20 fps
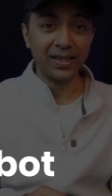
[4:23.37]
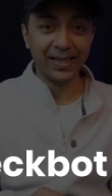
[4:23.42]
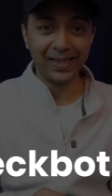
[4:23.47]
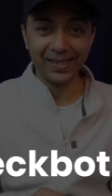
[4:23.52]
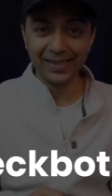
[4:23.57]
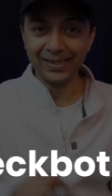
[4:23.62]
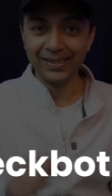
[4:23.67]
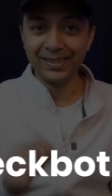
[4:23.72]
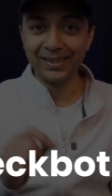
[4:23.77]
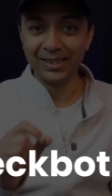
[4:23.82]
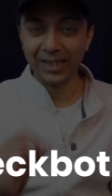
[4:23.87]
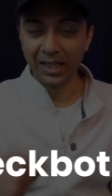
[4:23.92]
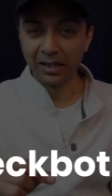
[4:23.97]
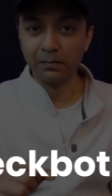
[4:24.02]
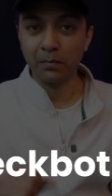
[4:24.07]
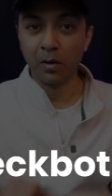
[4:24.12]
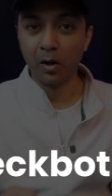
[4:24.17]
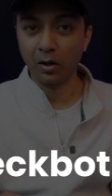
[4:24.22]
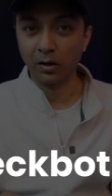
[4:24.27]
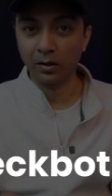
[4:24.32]
is
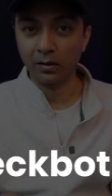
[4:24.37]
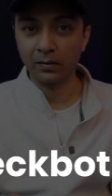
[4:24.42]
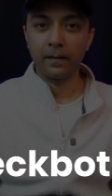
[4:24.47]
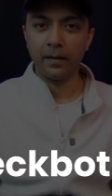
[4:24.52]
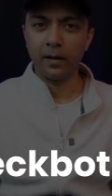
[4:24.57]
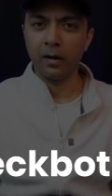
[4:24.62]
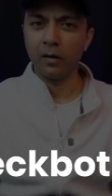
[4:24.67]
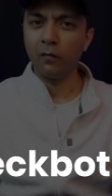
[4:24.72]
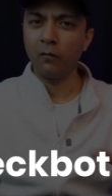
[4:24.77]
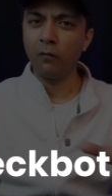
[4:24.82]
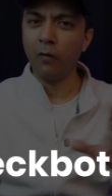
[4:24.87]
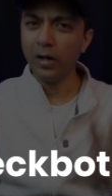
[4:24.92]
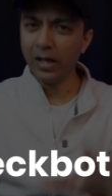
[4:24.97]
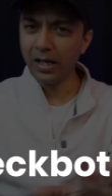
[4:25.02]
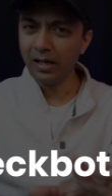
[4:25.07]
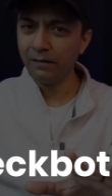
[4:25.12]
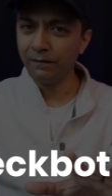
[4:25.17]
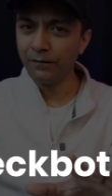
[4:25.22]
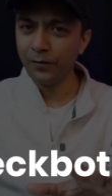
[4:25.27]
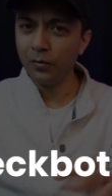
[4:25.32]
Checkbot. Now what
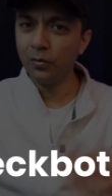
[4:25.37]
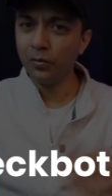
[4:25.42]
if you